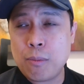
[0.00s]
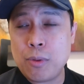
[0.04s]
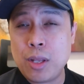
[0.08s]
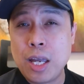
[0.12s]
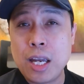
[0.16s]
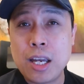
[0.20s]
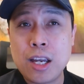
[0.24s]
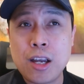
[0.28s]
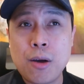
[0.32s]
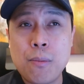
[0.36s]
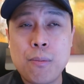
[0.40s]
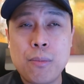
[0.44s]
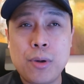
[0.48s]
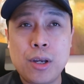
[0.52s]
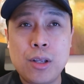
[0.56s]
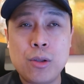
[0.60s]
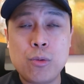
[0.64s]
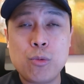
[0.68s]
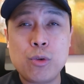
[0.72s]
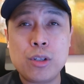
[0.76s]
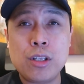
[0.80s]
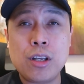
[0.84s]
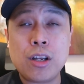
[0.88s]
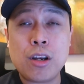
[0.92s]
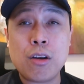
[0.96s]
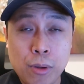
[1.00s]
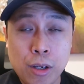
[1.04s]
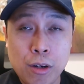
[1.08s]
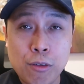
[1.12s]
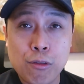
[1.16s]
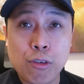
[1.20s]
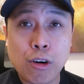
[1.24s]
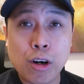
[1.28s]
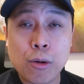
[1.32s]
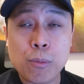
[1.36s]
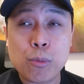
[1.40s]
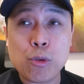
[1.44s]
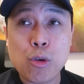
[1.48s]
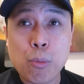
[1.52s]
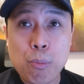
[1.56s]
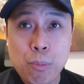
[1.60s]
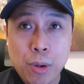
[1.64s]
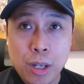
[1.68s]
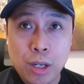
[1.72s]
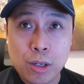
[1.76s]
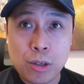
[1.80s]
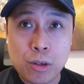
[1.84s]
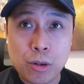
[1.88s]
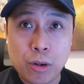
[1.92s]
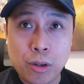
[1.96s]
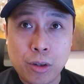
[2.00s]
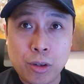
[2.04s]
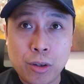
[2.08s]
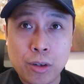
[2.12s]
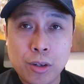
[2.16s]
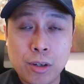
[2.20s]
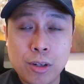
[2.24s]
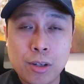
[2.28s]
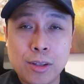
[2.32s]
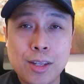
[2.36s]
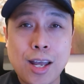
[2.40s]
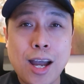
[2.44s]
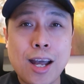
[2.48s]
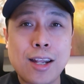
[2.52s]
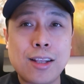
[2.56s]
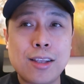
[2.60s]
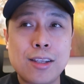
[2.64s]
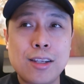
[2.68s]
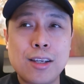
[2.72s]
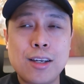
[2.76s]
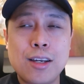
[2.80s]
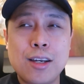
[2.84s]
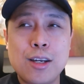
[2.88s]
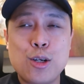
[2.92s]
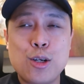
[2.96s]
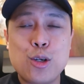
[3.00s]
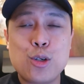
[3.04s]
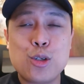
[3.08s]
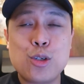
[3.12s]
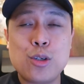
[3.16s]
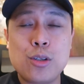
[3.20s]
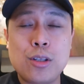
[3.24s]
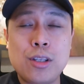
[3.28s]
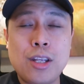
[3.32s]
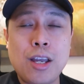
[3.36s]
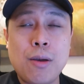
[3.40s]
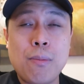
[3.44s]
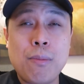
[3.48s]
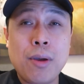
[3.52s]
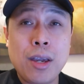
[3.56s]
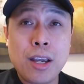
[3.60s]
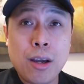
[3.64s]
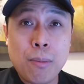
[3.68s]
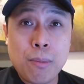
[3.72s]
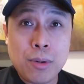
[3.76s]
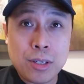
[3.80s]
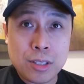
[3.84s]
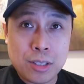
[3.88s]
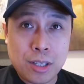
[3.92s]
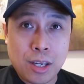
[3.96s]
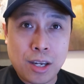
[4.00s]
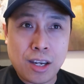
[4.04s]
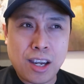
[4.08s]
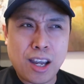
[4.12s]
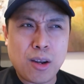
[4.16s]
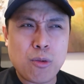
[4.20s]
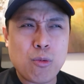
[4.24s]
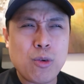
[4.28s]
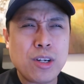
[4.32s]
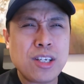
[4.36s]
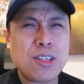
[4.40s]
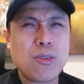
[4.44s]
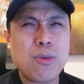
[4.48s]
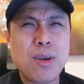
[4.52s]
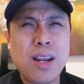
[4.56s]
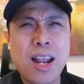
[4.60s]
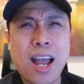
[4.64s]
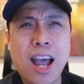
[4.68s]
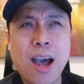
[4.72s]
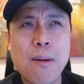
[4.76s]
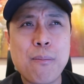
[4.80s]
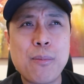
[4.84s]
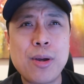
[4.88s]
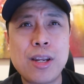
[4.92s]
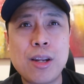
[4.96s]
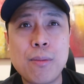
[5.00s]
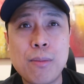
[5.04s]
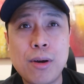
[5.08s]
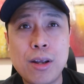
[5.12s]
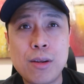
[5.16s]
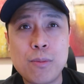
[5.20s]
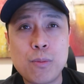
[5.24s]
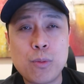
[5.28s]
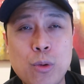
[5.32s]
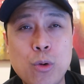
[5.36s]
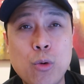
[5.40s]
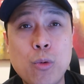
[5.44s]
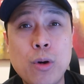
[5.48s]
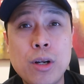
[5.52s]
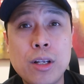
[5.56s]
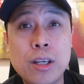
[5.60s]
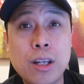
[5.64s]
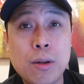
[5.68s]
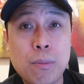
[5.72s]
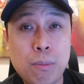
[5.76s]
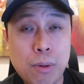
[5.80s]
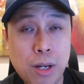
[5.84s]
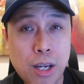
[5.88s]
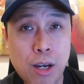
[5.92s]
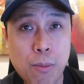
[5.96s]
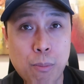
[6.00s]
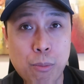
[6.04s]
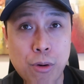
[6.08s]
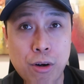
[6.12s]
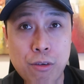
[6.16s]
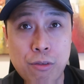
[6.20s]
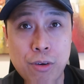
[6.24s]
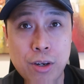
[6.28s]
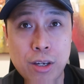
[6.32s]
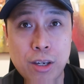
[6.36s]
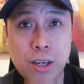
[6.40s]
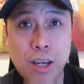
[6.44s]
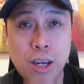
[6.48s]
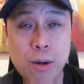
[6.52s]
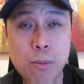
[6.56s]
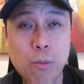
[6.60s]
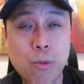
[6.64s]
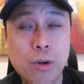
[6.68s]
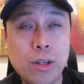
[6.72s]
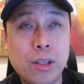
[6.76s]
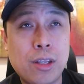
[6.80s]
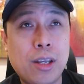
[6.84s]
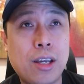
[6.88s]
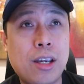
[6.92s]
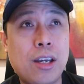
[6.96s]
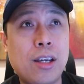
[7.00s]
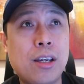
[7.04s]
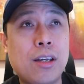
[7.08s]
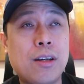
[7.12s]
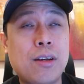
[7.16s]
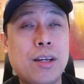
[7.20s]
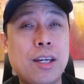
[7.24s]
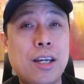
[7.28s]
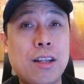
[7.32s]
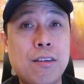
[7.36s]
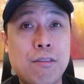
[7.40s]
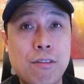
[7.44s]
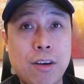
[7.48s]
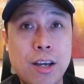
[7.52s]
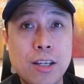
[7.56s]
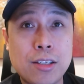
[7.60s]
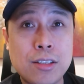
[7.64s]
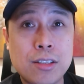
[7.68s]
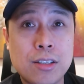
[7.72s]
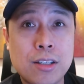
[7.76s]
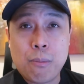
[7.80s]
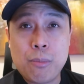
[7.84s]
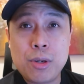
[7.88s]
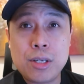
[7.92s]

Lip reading: they come in with an informed opinion that should they make a mistake, and which will happen, man, no one can play a perfect game when they invest.